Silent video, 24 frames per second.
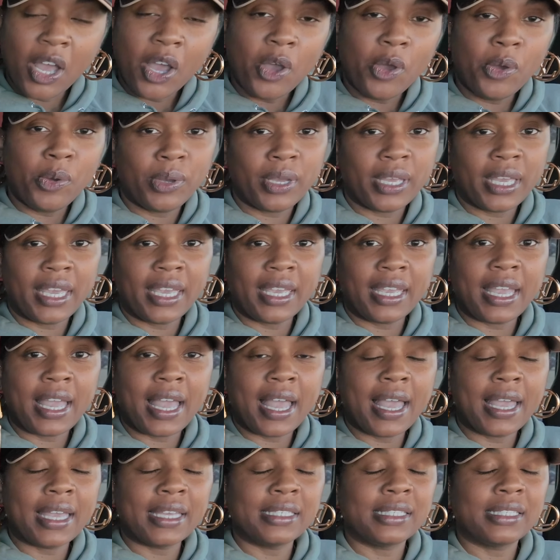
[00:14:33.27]
Okay,
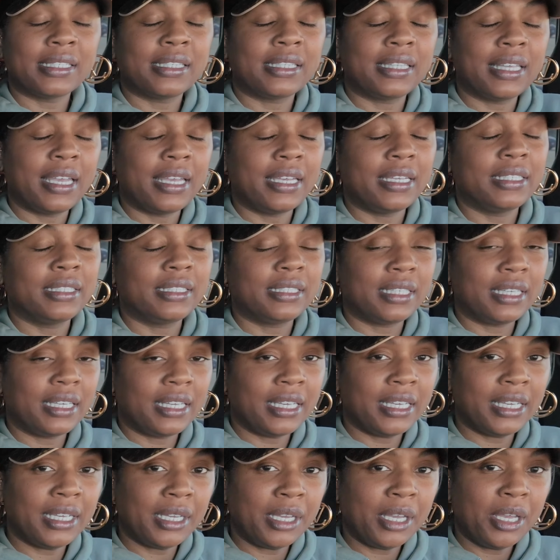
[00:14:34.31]
guys, that is
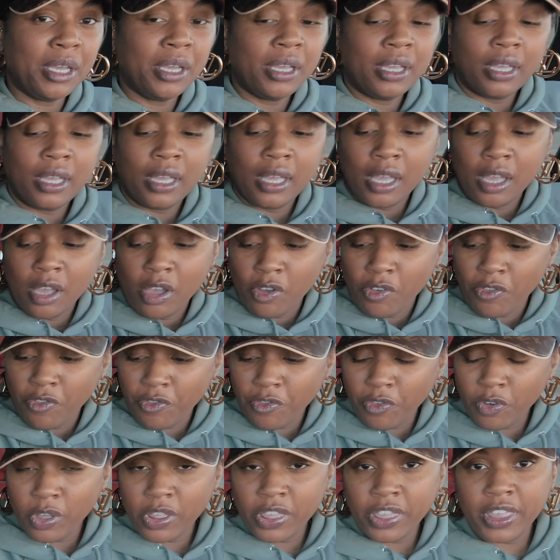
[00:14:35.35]
it
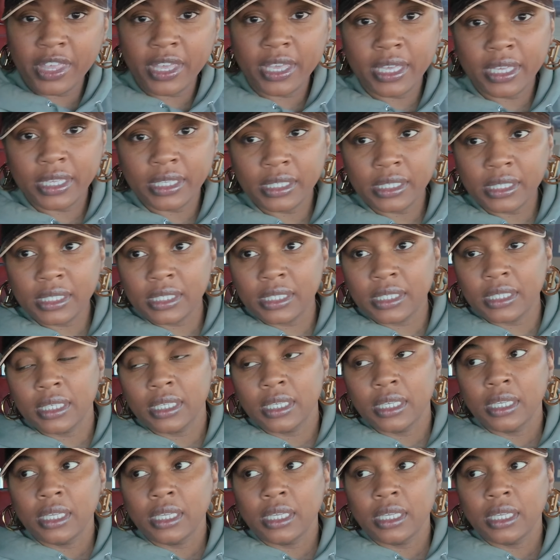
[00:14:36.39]
for this.